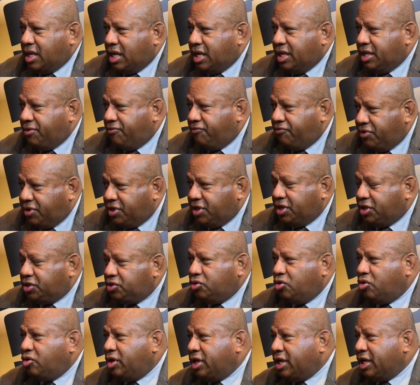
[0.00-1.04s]
if he is
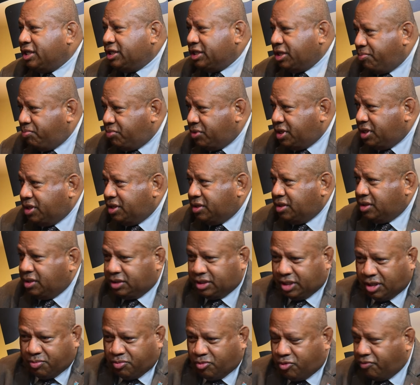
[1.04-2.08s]
not accepting
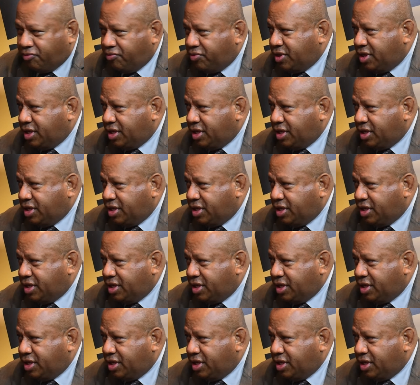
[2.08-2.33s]
some of